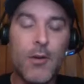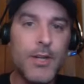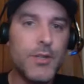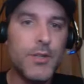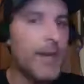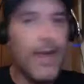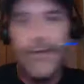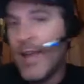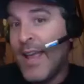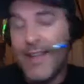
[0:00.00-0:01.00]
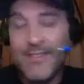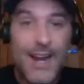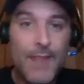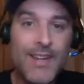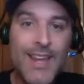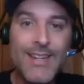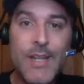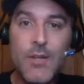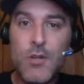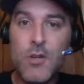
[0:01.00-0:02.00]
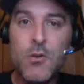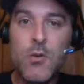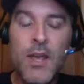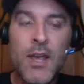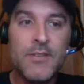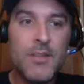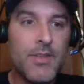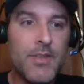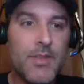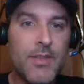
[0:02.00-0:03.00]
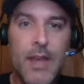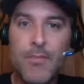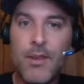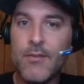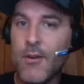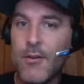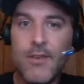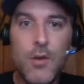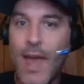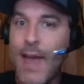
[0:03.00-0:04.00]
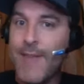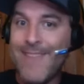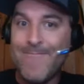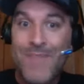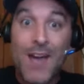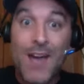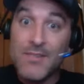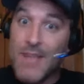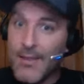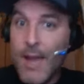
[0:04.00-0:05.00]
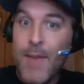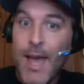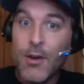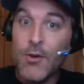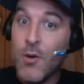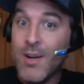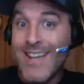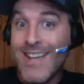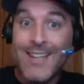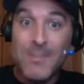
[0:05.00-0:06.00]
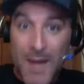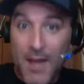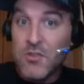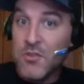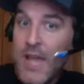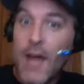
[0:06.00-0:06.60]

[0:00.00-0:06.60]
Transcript: injury, and it's not even getting into some of the depth concerns that you have at outside linebacker, knowing Tyus Bowser's out